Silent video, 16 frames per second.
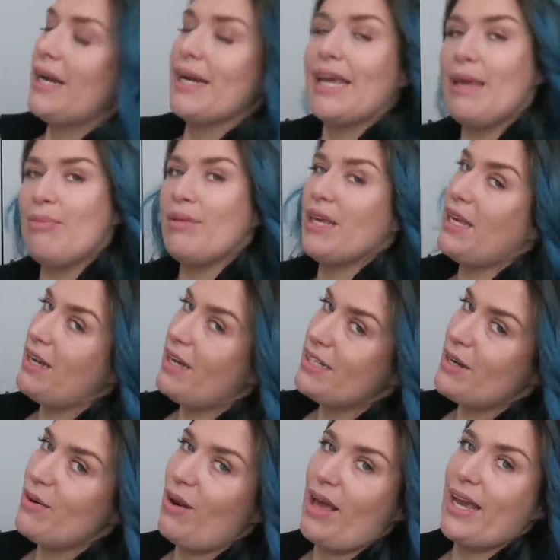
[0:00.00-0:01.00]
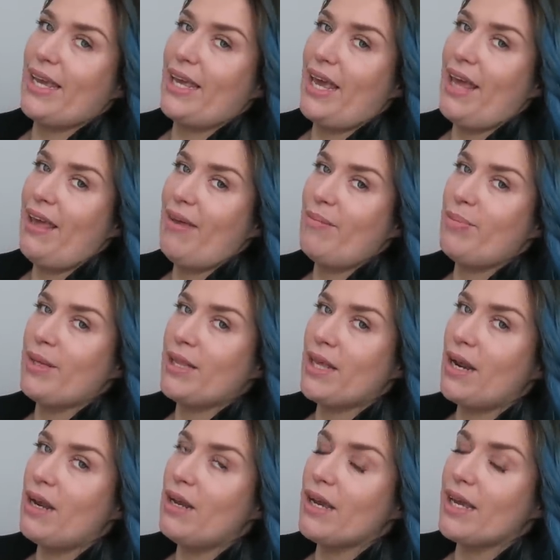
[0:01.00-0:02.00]
I keep thinking I don't like it, but
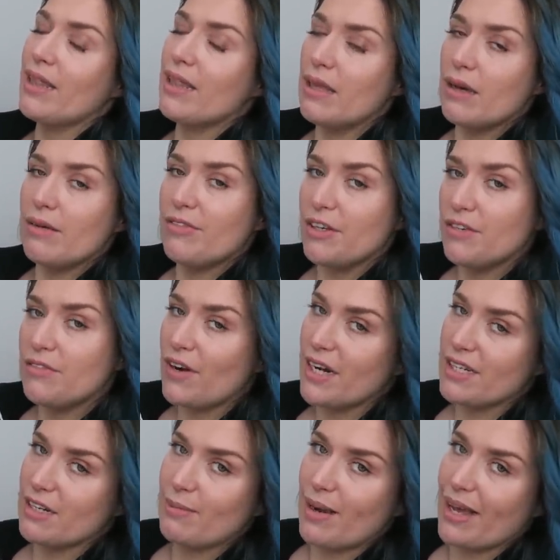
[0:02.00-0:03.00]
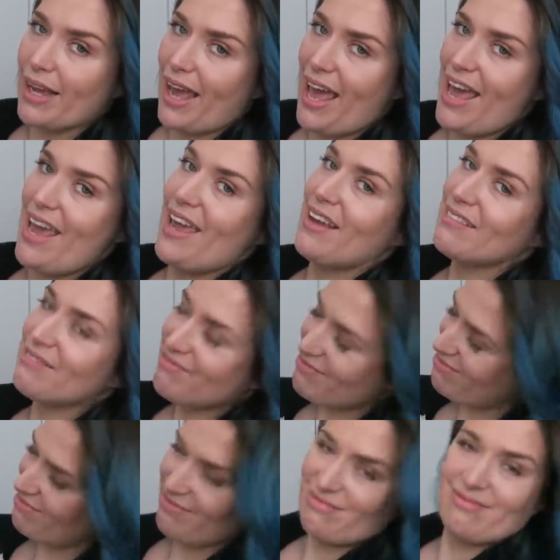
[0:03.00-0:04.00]
then I look in the viewfinder, I'm like, hey,
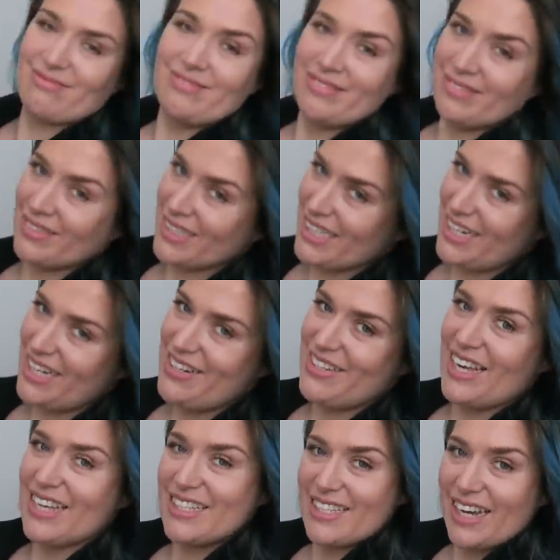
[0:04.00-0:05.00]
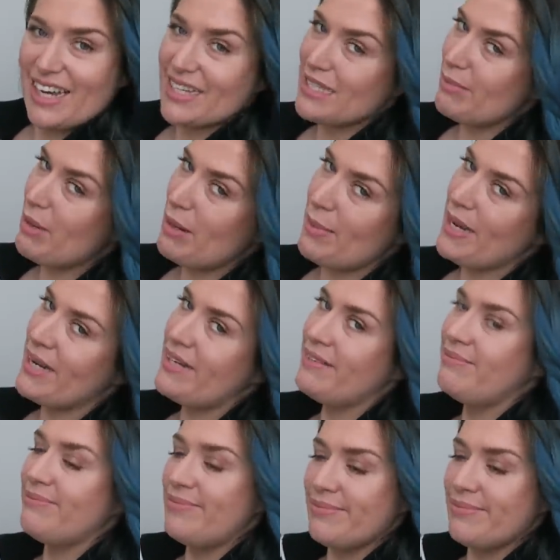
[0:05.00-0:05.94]
who's that sexy mermaid?